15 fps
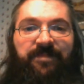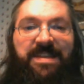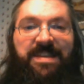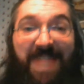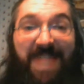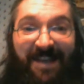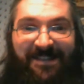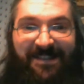
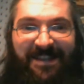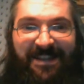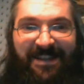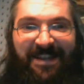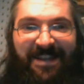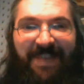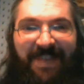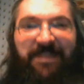
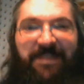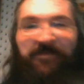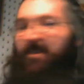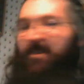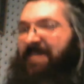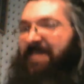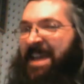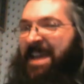EST, and then
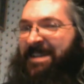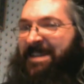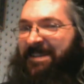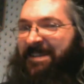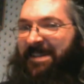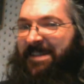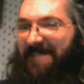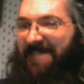for
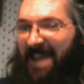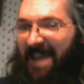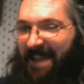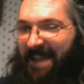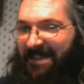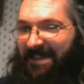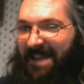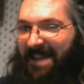Atlantic, they say
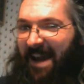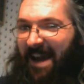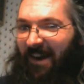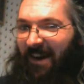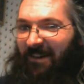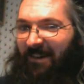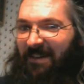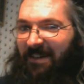
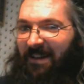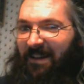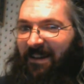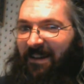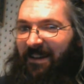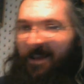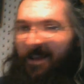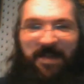ATL.
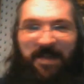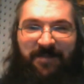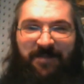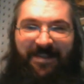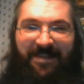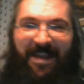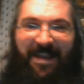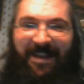
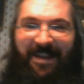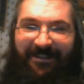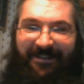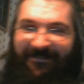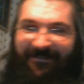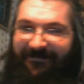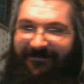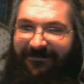Maybe
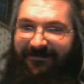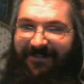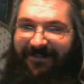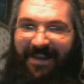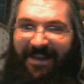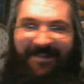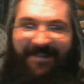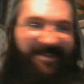they
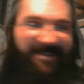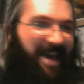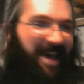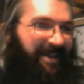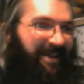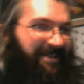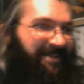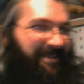changed
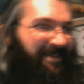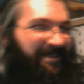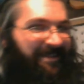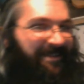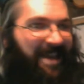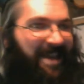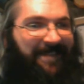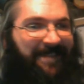that to
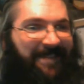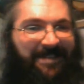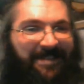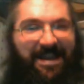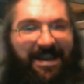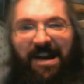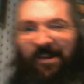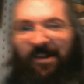
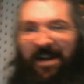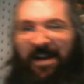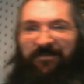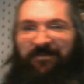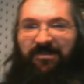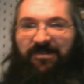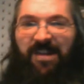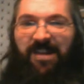ATL
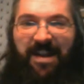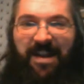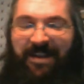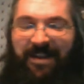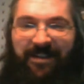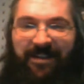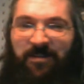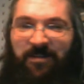after
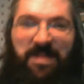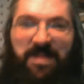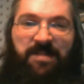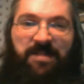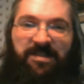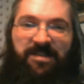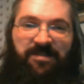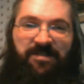
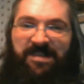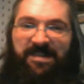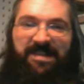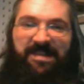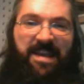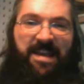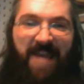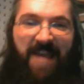maybe it used to
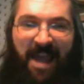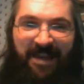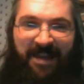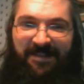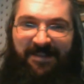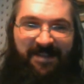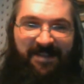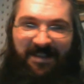say
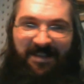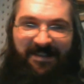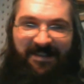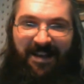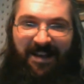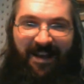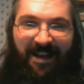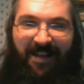AST, because
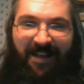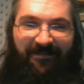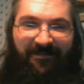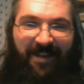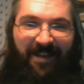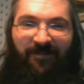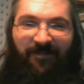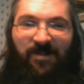
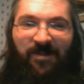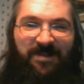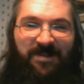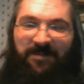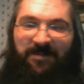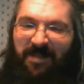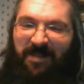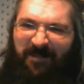I wrote to
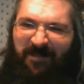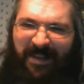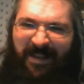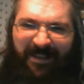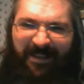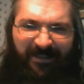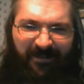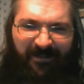them, and I'm
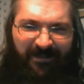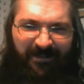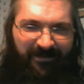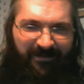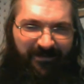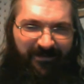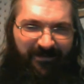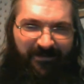like,
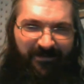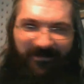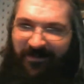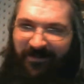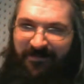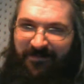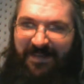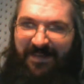you
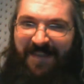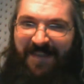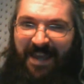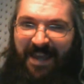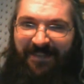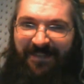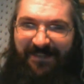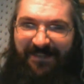shouldn't be
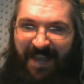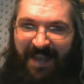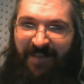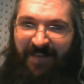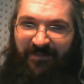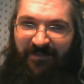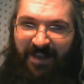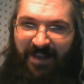saying
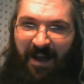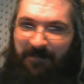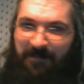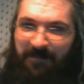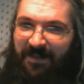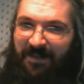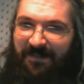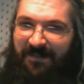standard time,
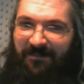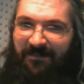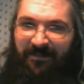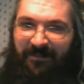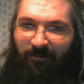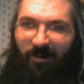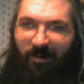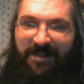because,
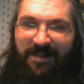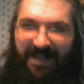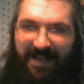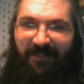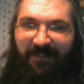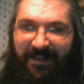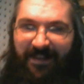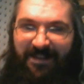we're on
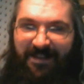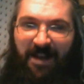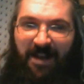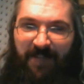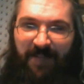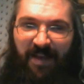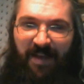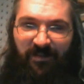daylight
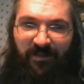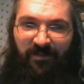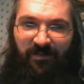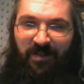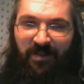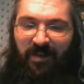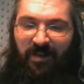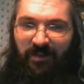time now.
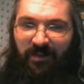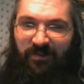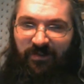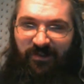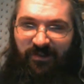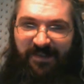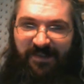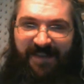You
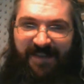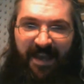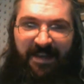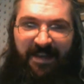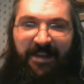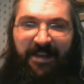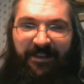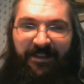should just
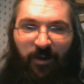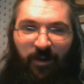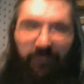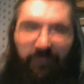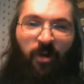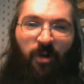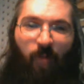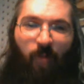say, if
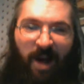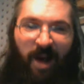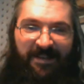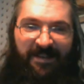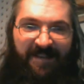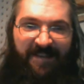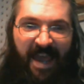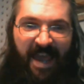you don't want to
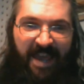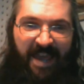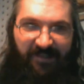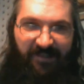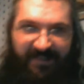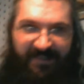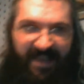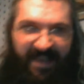say,
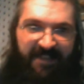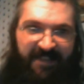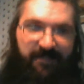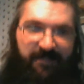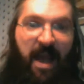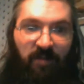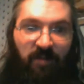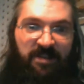just say it's
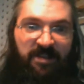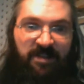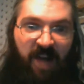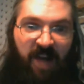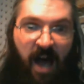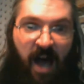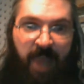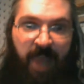Mountain
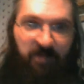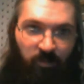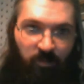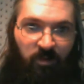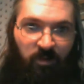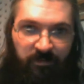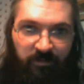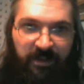Time, and
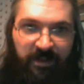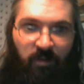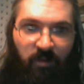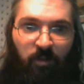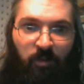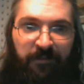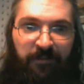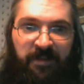
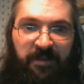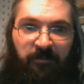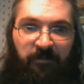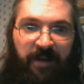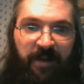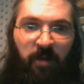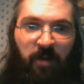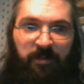we'll figure
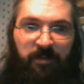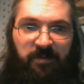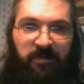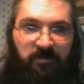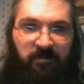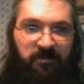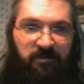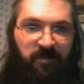it out. But
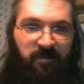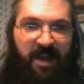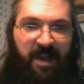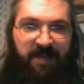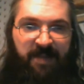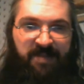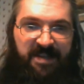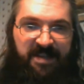you're
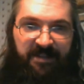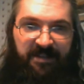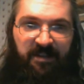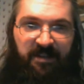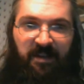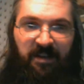kind of being